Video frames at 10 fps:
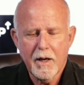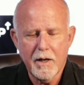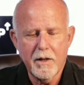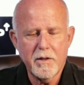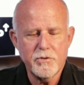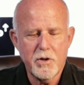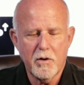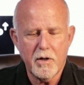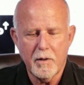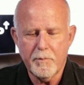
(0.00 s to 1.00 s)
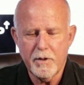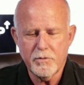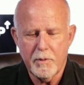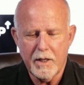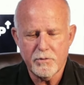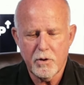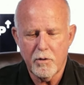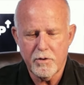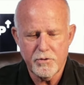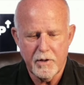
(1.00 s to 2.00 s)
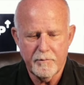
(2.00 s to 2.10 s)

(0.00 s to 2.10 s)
and other shell companies mask ownership.